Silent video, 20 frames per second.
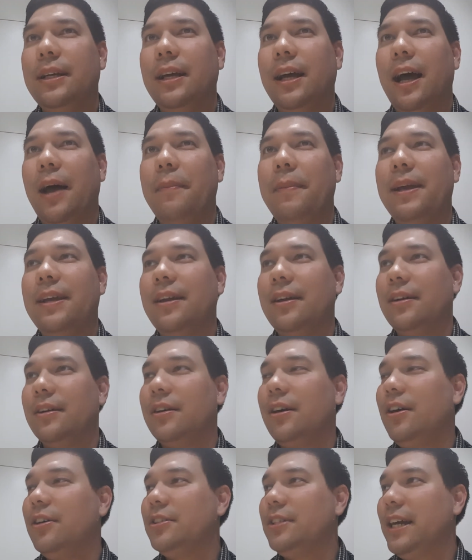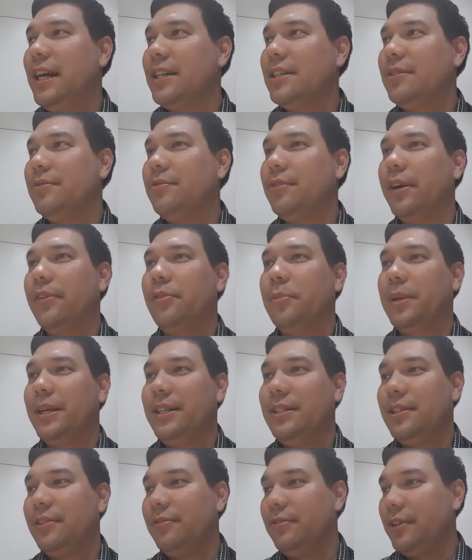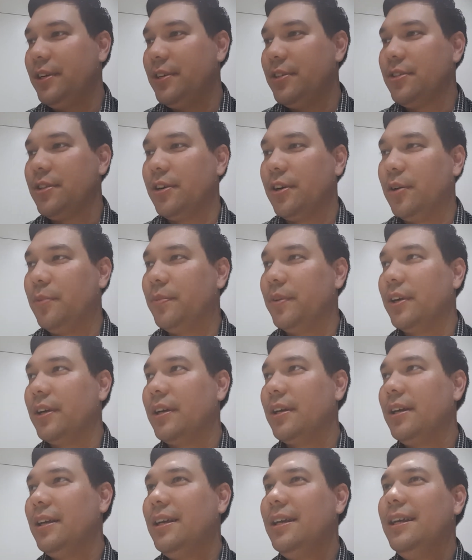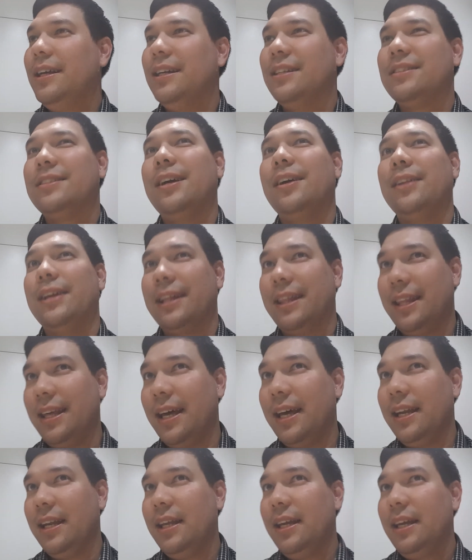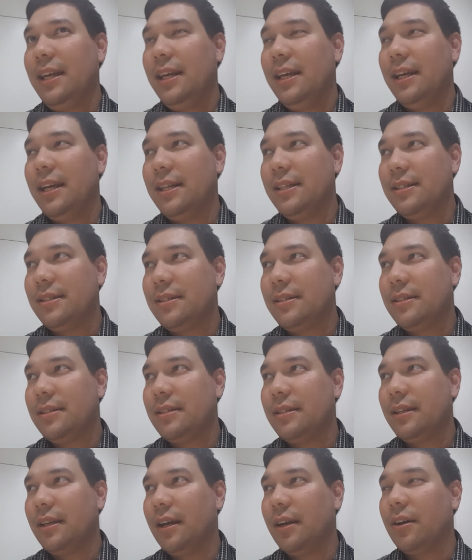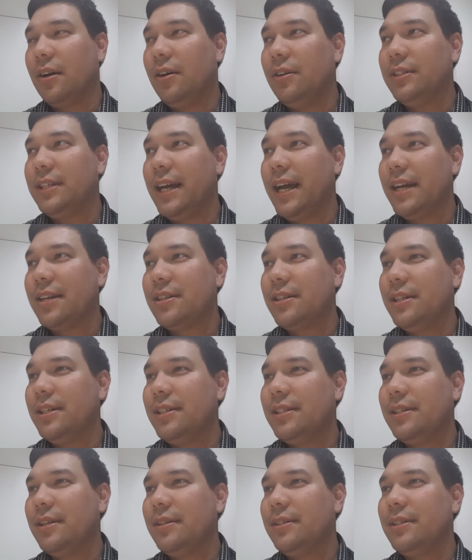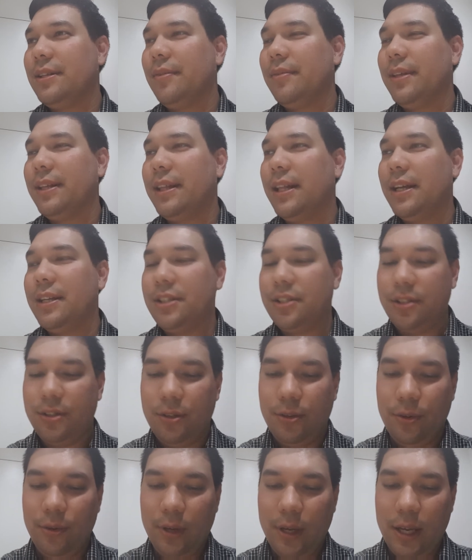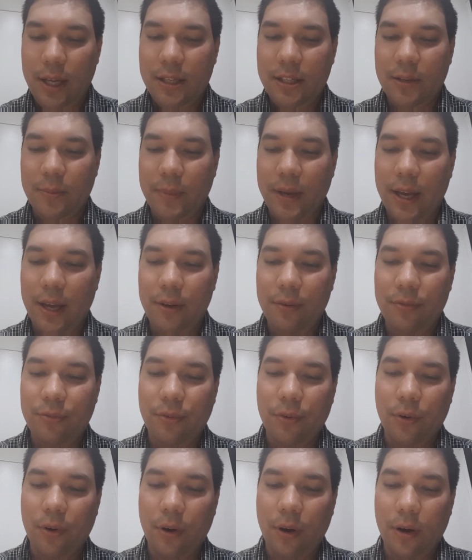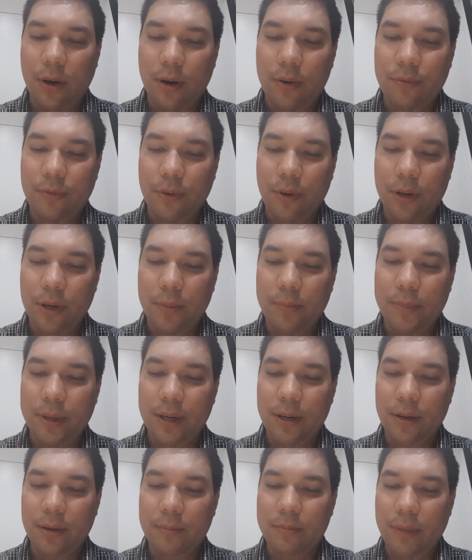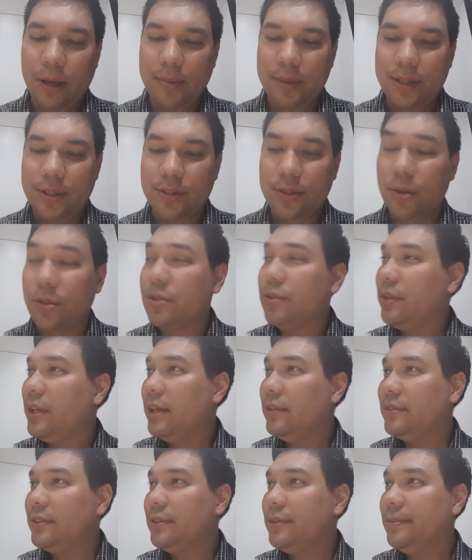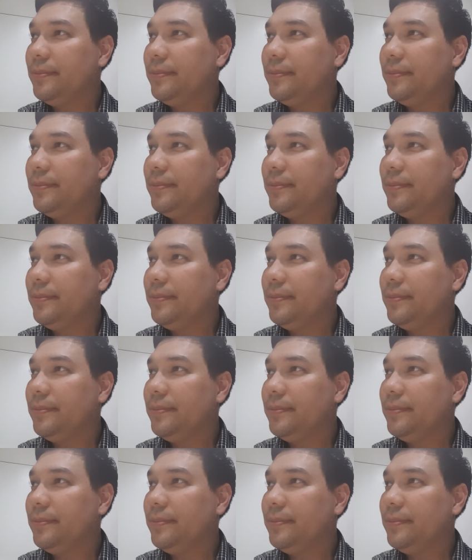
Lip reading: I'm making a call to action for everybody to finish their homework. It's not like that. It's a call to action is something that you demand for on a bigger, maybe social level,